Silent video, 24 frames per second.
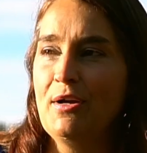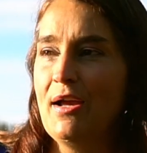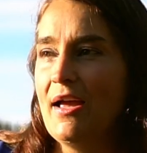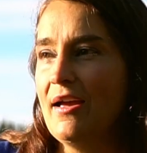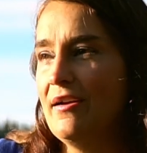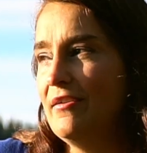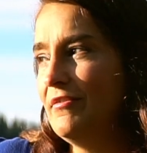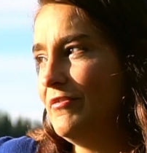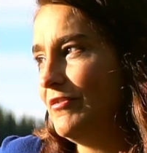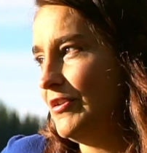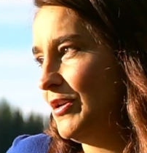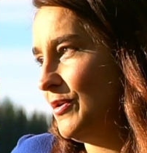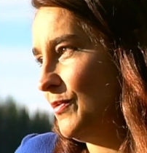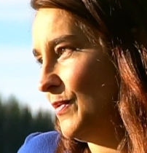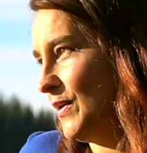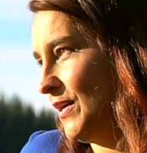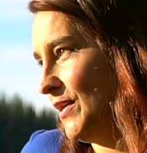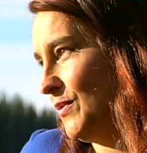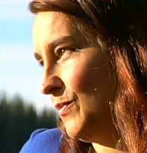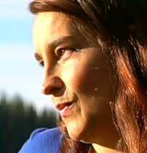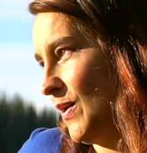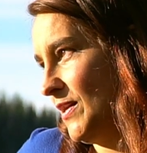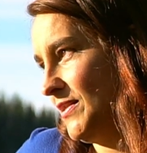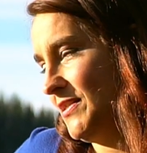
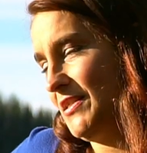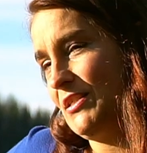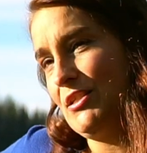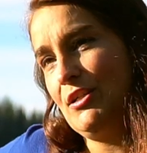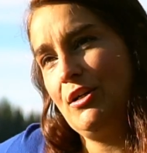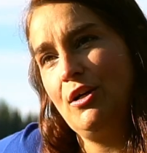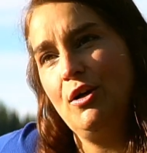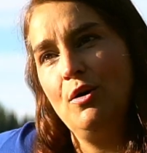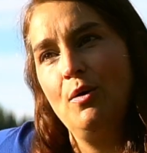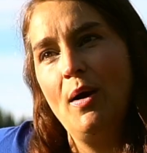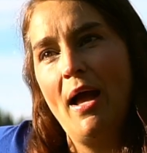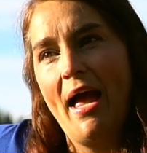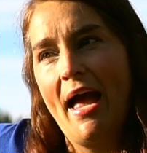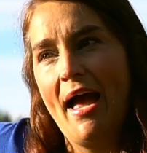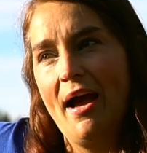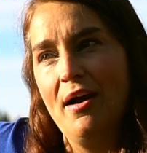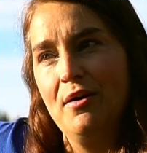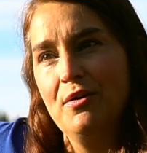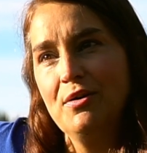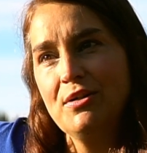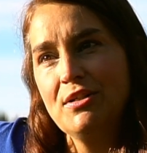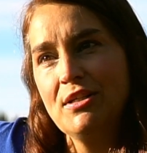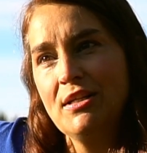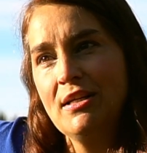everyone wants to go
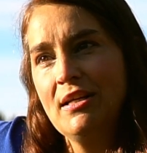out